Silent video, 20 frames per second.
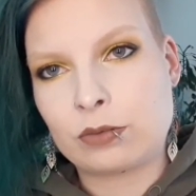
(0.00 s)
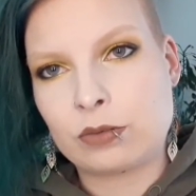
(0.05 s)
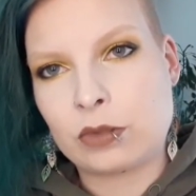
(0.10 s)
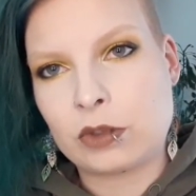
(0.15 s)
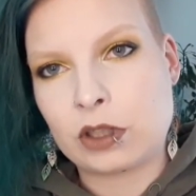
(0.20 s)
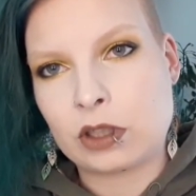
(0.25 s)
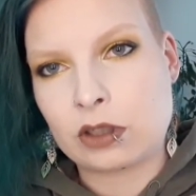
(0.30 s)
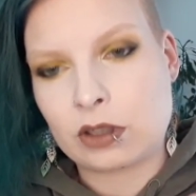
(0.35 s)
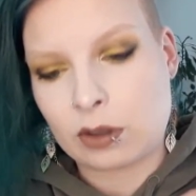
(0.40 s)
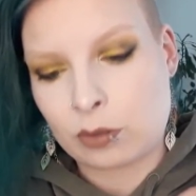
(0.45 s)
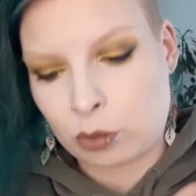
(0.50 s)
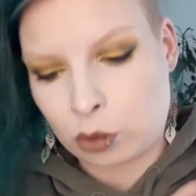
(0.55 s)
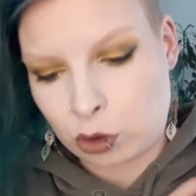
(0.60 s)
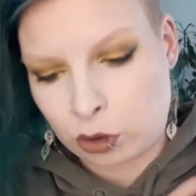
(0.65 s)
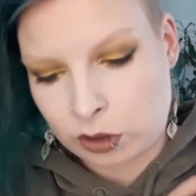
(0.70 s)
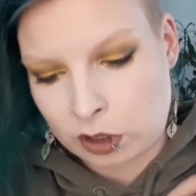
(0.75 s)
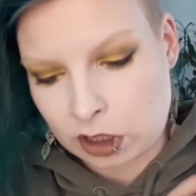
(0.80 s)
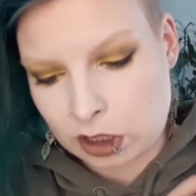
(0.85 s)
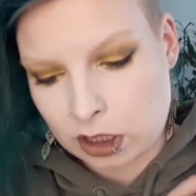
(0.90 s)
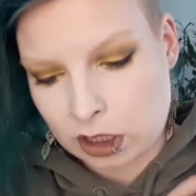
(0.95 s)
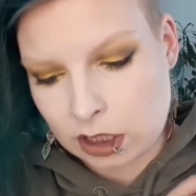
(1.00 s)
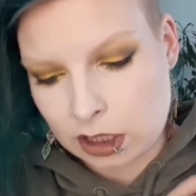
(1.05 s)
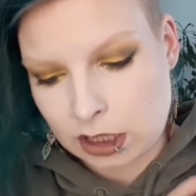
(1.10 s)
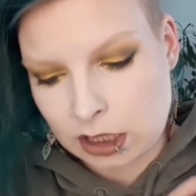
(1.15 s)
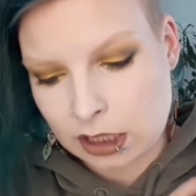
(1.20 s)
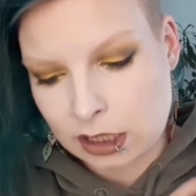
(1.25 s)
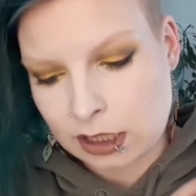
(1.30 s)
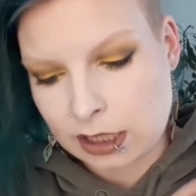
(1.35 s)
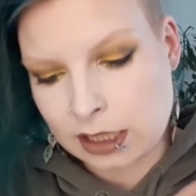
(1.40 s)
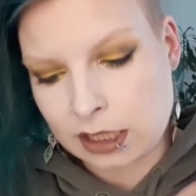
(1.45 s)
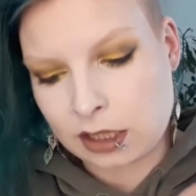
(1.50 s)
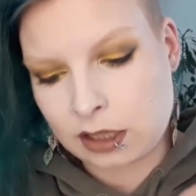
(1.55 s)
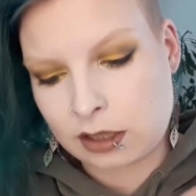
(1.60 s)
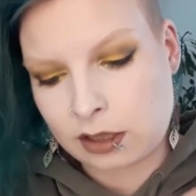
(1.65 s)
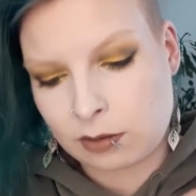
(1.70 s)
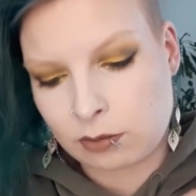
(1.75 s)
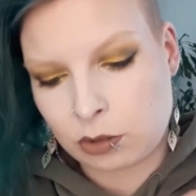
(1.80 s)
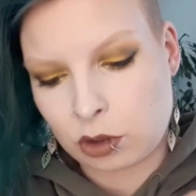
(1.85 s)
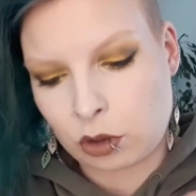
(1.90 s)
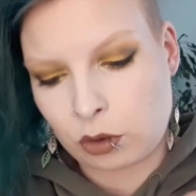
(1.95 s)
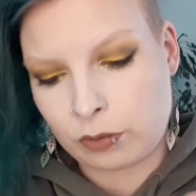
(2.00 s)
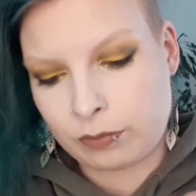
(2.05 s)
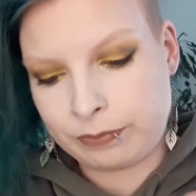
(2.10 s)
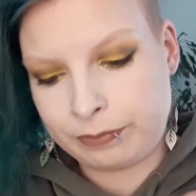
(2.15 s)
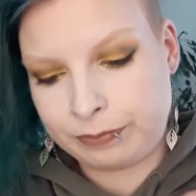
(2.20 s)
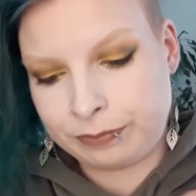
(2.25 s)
since I brought it in last time, so